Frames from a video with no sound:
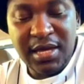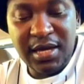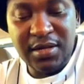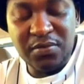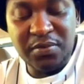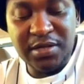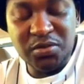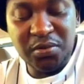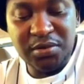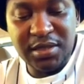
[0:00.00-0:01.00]
and we
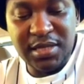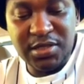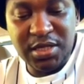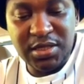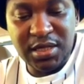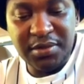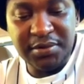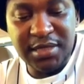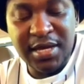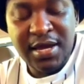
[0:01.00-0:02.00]
told the church
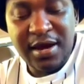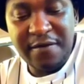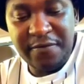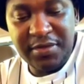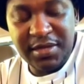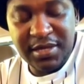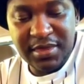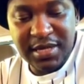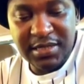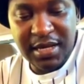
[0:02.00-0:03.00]
elder everything
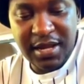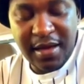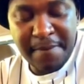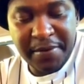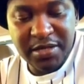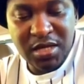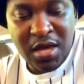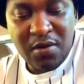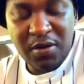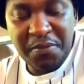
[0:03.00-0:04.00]
that had happened.
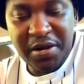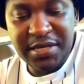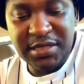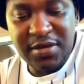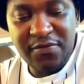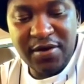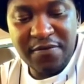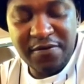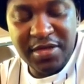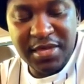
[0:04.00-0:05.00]
We prayed even
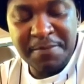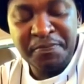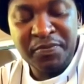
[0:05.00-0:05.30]
further.